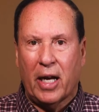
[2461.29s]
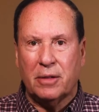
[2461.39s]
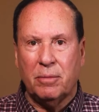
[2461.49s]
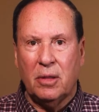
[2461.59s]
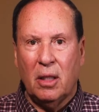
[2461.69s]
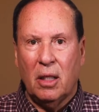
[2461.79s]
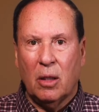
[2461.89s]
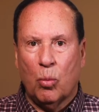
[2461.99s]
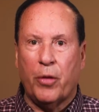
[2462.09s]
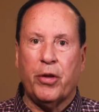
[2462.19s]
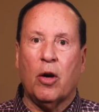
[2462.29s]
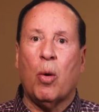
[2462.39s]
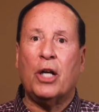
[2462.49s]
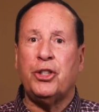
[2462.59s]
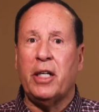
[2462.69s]
at, whether you're
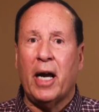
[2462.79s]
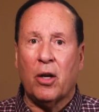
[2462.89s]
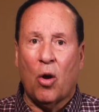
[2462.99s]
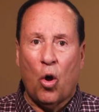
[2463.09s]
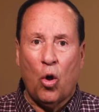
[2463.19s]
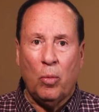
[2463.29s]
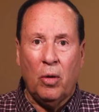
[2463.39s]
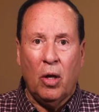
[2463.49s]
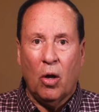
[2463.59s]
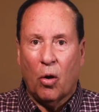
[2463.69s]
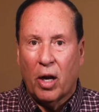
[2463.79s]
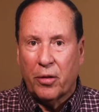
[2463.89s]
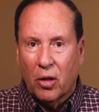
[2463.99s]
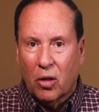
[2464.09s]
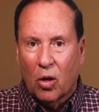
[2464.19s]
watching at home or
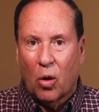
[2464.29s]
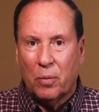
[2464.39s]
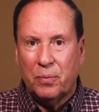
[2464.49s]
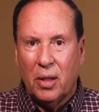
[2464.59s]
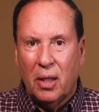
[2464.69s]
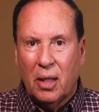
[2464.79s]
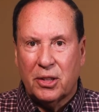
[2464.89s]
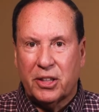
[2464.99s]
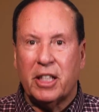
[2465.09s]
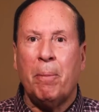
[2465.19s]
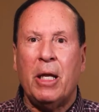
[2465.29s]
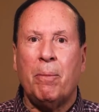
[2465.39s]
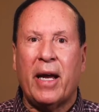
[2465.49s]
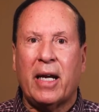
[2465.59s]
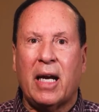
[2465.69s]
on the go, simply
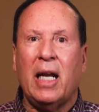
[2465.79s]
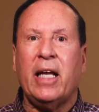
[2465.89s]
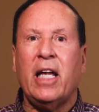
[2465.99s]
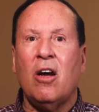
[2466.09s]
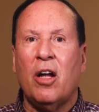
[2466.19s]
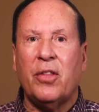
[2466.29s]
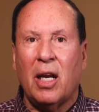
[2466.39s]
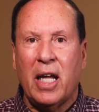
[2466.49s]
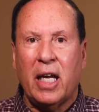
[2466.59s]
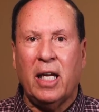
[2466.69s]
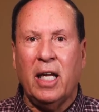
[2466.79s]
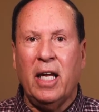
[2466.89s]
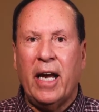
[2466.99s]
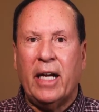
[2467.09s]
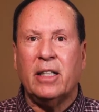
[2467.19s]
by clicking on the link
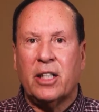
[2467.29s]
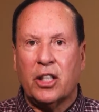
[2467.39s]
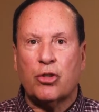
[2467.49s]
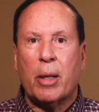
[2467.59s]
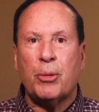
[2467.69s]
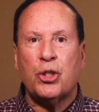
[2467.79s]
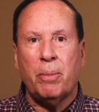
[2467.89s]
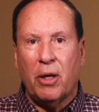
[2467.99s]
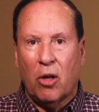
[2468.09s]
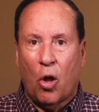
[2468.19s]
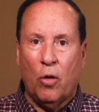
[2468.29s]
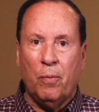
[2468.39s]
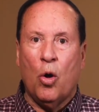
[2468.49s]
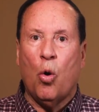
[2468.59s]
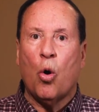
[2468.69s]
in the description below
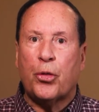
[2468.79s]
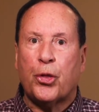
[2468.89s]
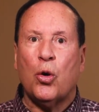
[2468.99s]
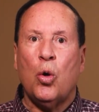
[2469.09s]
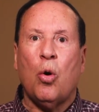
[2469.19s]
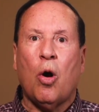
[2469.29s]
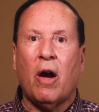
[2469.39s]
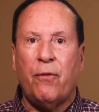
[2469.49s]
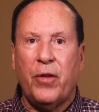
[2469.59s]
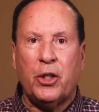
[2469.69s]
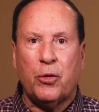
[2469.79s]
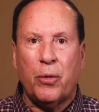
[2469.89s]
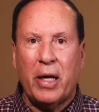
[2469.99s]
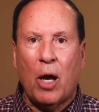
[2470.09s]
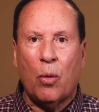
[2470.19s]
or through our
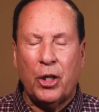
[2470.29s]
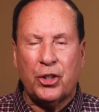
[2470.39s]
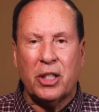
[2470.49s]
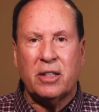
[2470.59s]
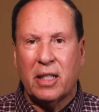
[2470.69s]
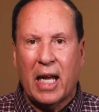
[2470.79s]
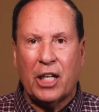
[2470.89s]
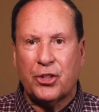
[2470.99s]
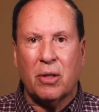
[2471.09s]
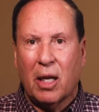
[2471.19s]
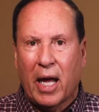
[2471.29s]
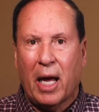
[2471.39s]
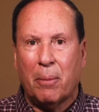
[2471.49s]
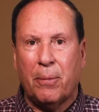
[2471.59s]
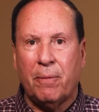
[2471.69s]
Victory Outreach International
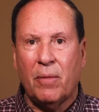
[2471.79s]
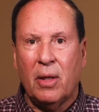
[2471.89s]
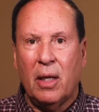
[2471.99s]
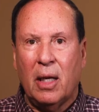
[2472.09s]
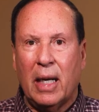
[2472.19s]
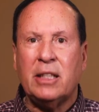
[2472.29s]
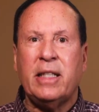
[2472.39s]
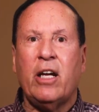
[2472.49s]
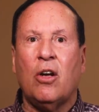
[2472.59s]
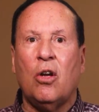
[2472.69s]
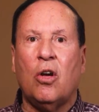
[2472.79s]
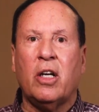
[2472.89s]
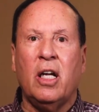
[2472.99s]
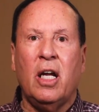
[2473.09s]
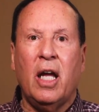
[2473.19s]
app. Let's take a
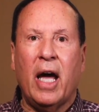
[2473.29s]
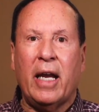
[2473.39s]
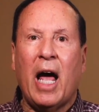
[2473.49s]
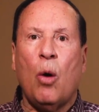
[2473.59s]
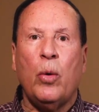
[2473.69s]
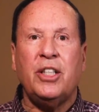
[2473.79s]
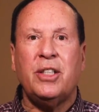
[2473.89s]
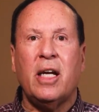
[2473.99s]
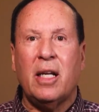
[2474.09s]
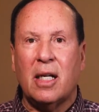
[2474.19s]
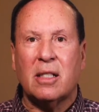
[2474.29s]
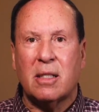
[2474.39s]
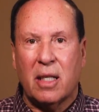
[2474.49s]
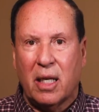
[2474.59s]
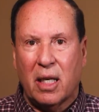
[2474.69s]
look at how easy it is
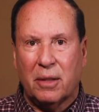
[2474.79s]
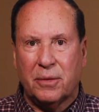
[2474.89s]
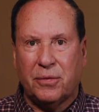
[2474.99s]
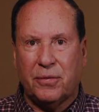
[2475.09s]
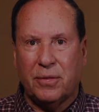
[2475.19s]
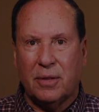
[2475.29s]
to give.